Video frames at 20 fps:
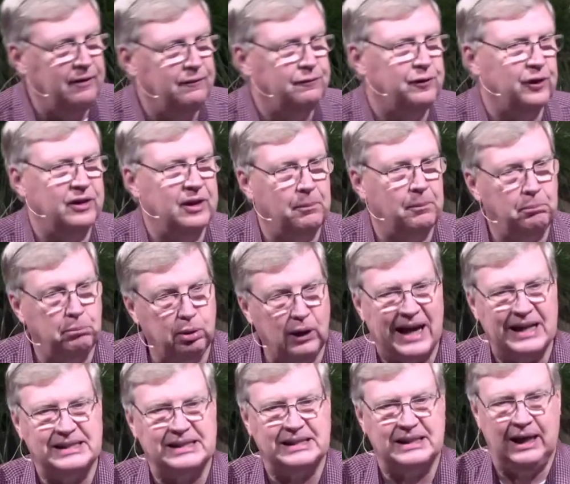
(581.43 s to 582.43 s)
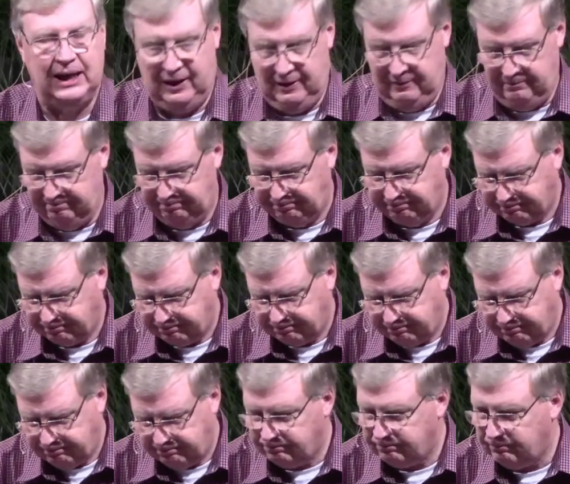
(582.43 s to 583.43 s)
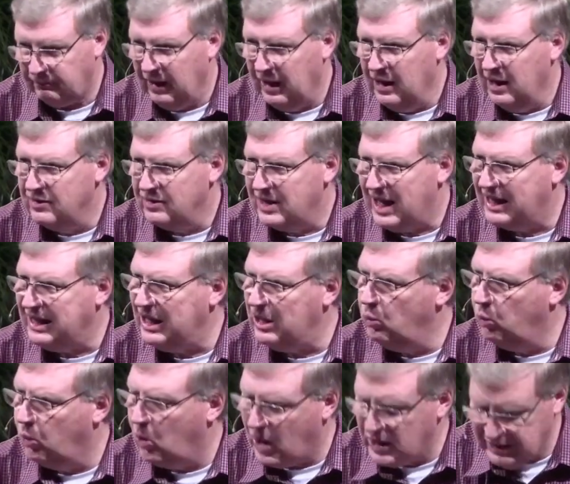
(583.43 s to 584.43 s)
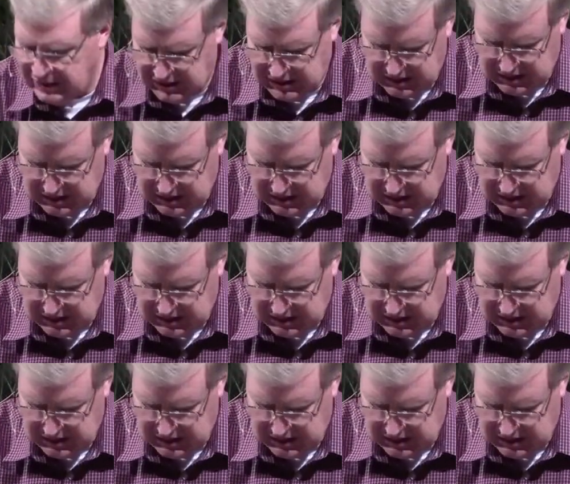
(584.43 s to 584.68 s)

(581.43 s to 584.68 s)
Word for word: for the blessing that He wants to